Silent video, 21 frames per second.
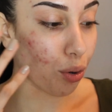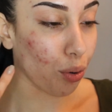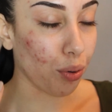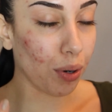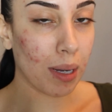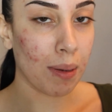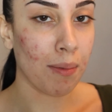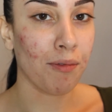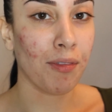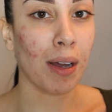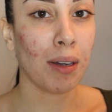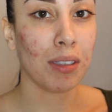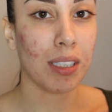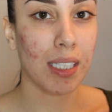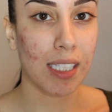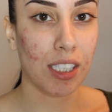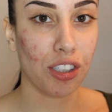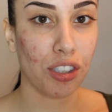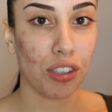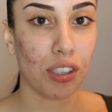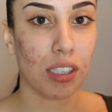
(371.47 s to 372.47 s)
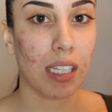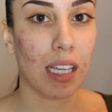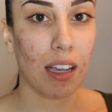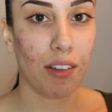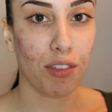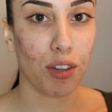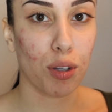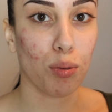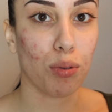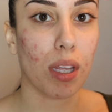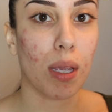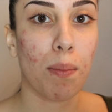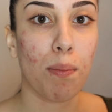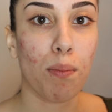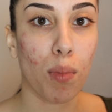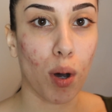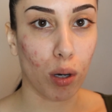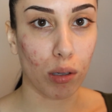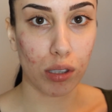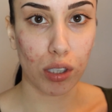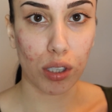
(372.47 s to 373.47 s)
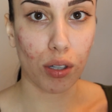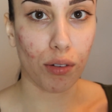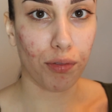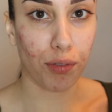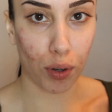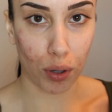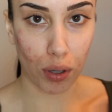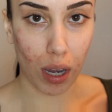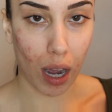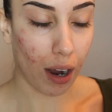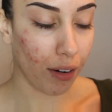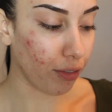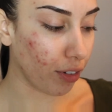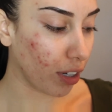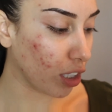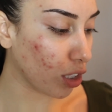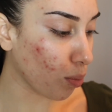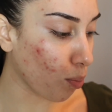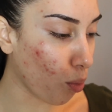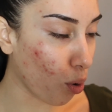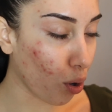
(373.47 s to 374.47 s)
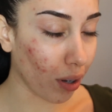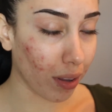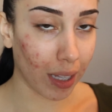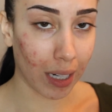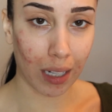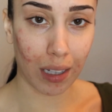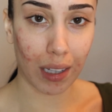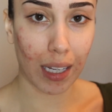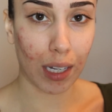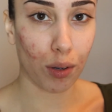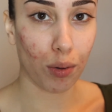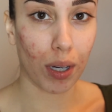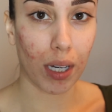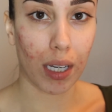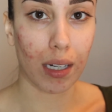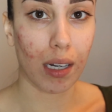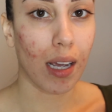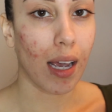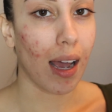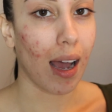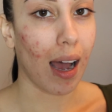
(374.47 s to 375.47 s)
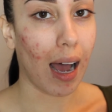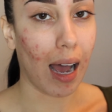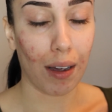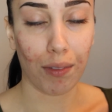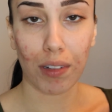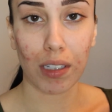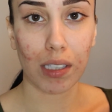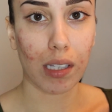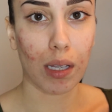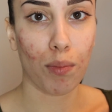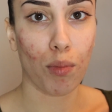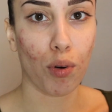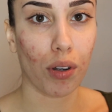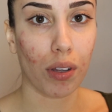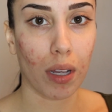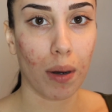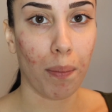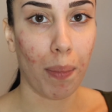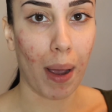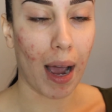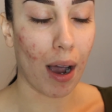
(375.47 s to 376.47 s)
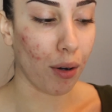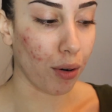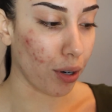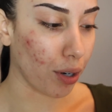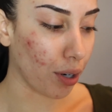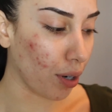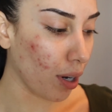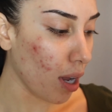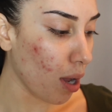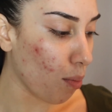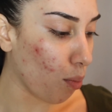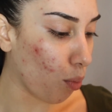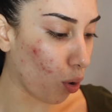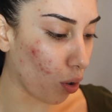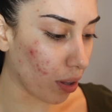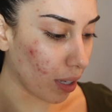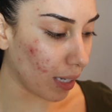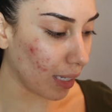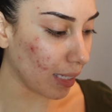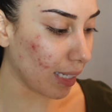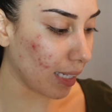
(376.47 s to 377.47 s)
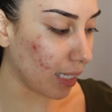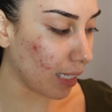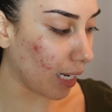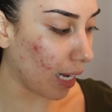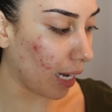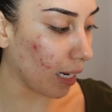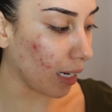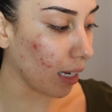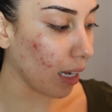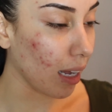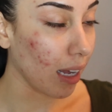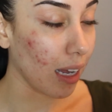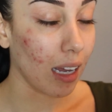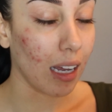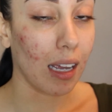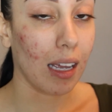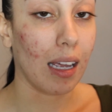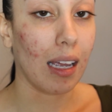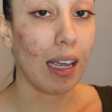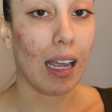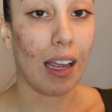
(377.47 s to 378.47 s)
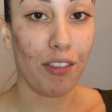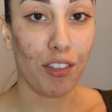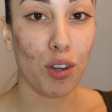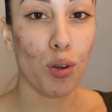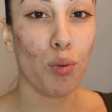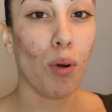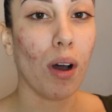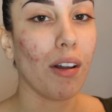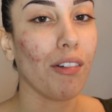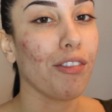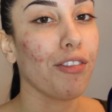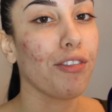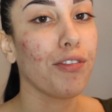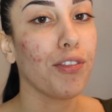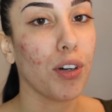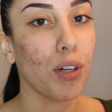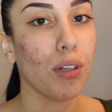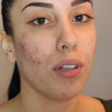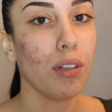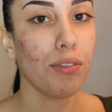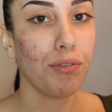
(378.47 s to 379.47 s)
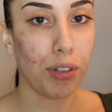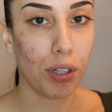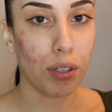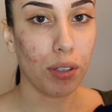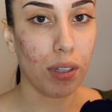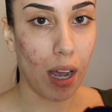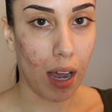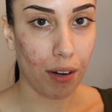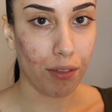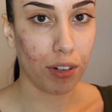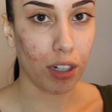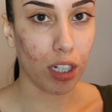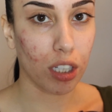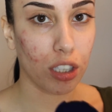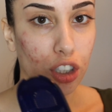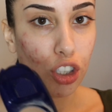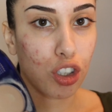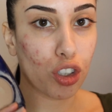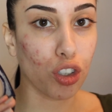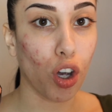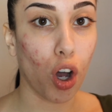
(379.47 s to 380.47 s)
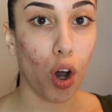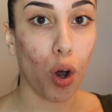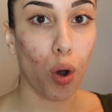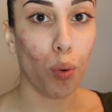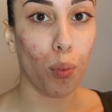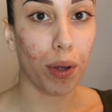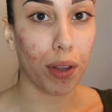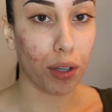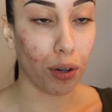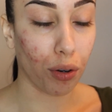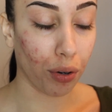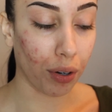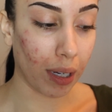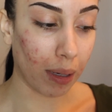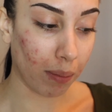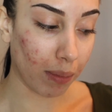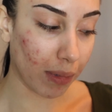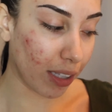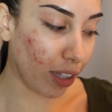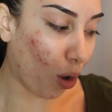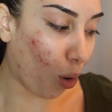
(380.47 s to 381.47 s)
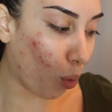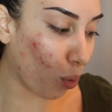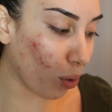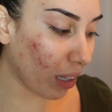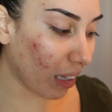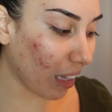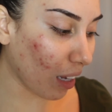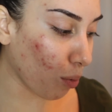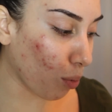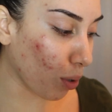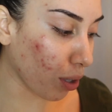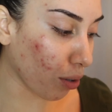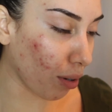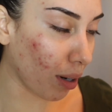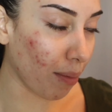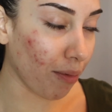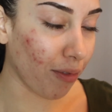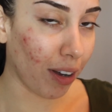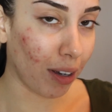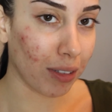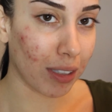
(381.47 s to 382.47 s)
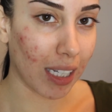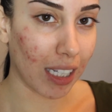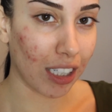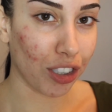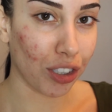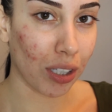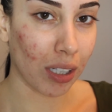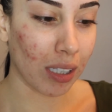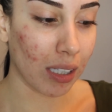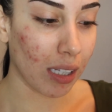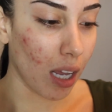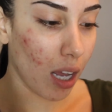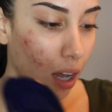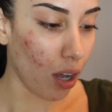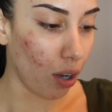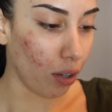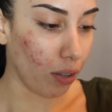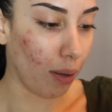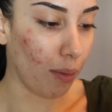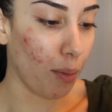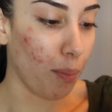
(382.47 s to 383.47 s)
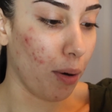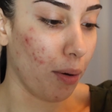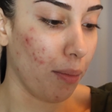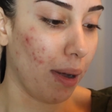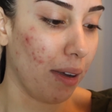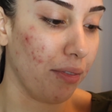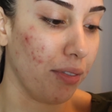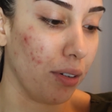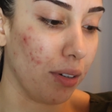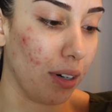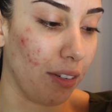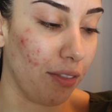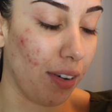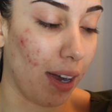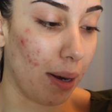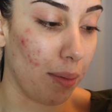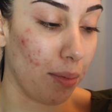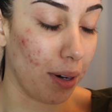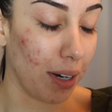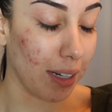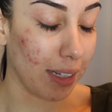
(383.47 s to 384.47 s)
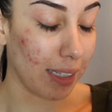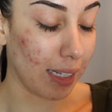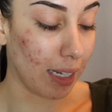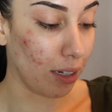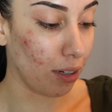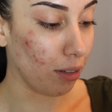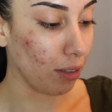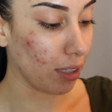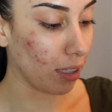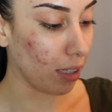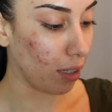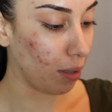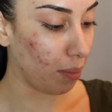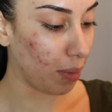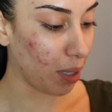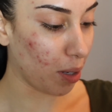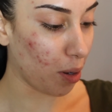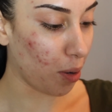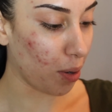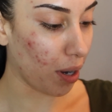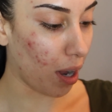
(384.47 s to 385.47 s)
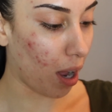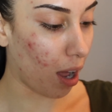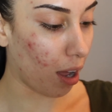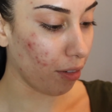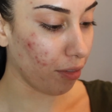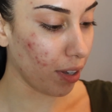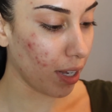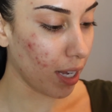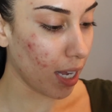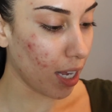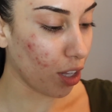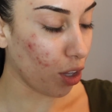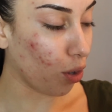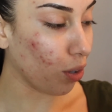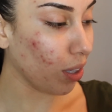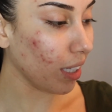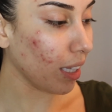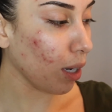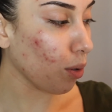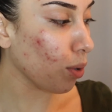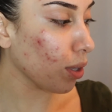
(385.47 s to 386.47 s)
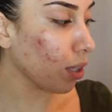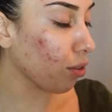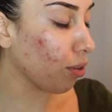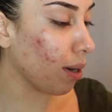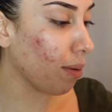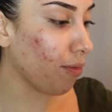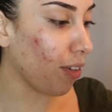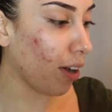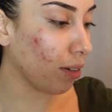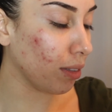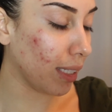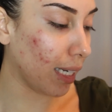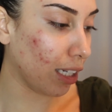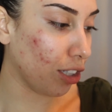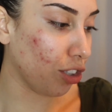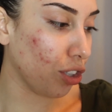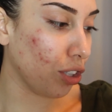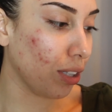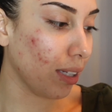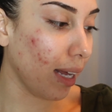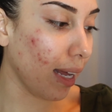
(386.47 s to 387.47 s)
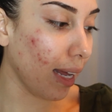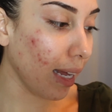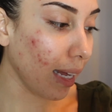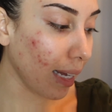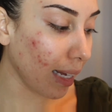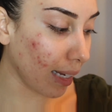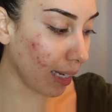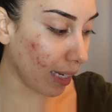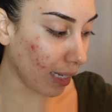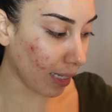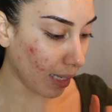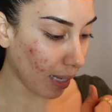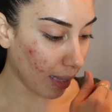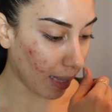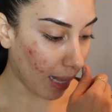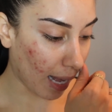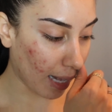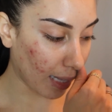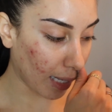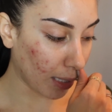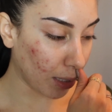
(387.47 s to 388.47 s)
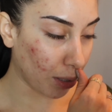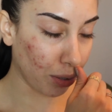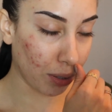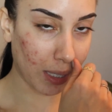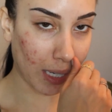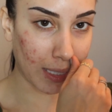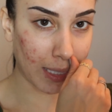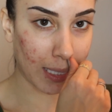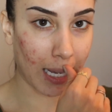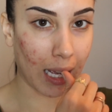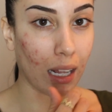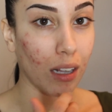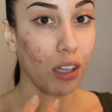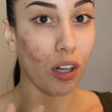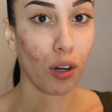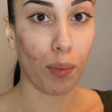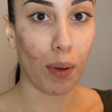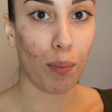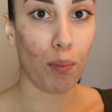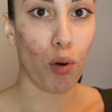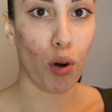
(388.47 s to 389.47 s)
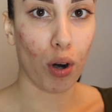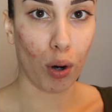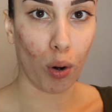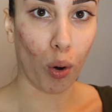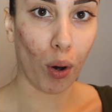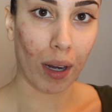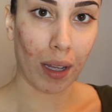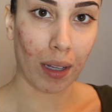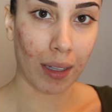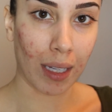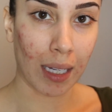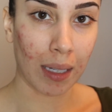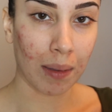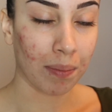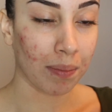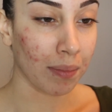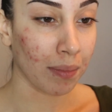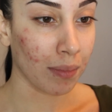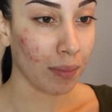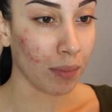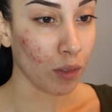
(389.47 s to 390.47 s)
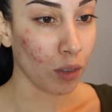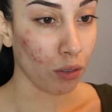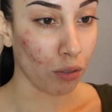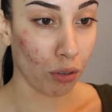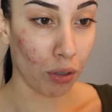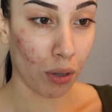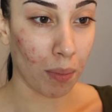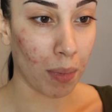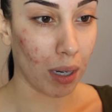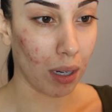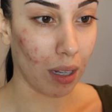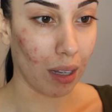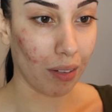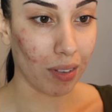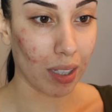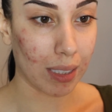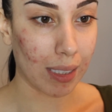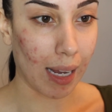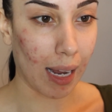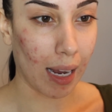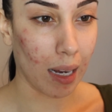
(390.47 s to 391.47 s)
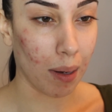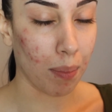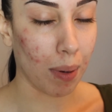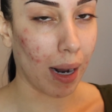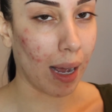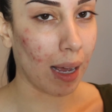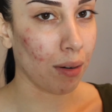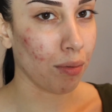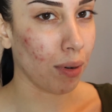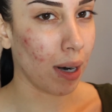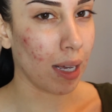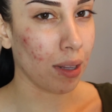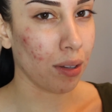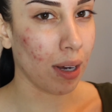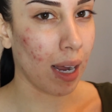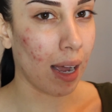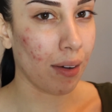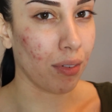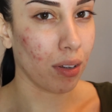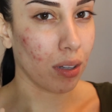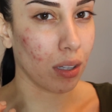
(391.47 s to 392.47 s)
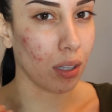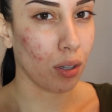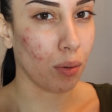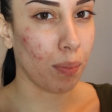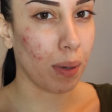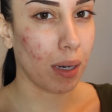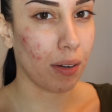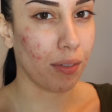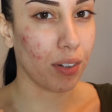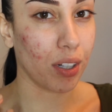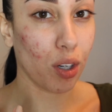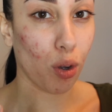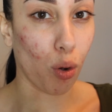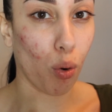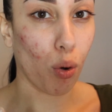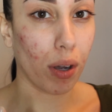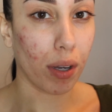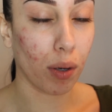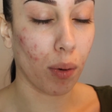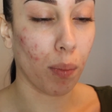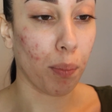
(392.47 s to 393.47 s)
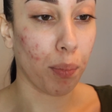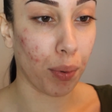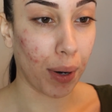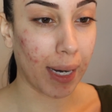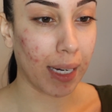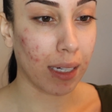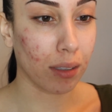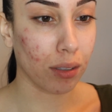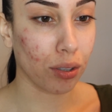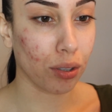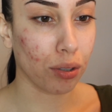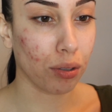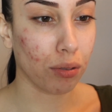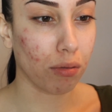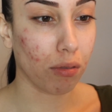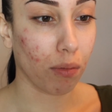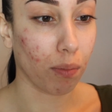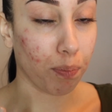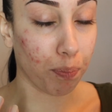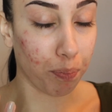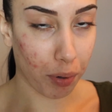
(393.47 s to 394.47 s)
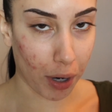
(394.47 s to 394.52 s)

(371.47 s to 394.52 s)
Cream foundations give you the most full coverage. More than a liquid, obviously more than a powder, more than a stick. If you want full coverage, go with creams. The only thing with cream foundations, let me put my phone on vibrate because I know it's going to be going off. The only thing with cream foundations is that they do tend to get a little bit more oily through the middle of the day, but I'd rather have a little bit of an oil breakthrough